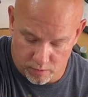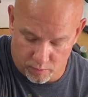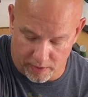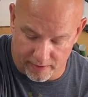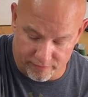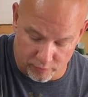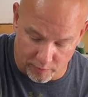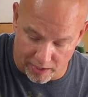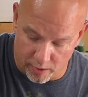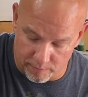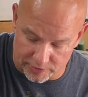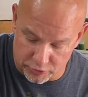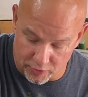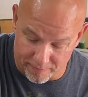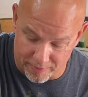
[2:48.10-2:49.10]
We have the Ryobi
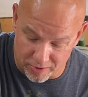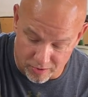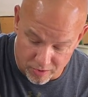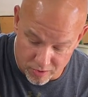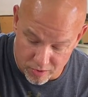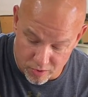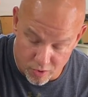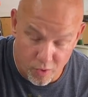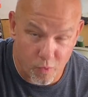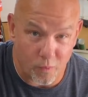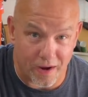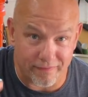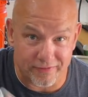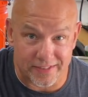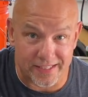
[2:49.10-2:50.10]
trimmer. We
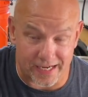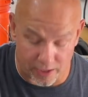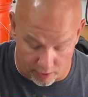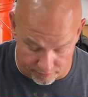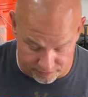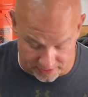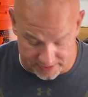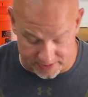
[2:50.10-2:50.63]
have to take off this